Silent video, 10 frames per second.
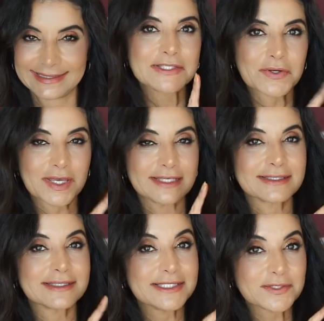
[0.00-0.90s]
So
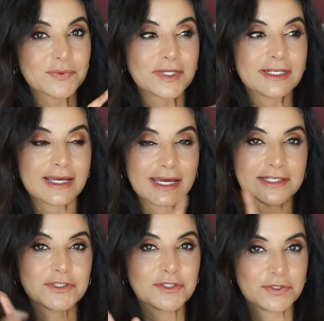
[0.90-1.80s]
yes, this one,
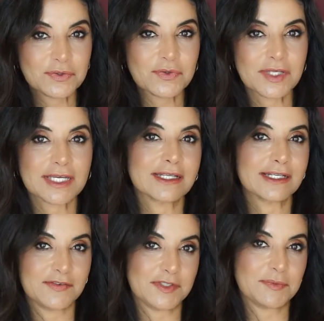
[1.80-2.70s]
I do think it
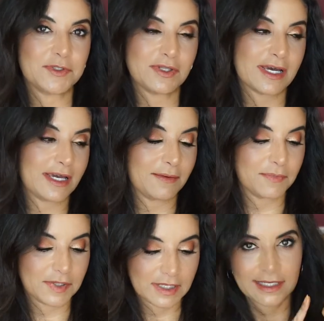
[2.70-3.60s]
lives up to the hype.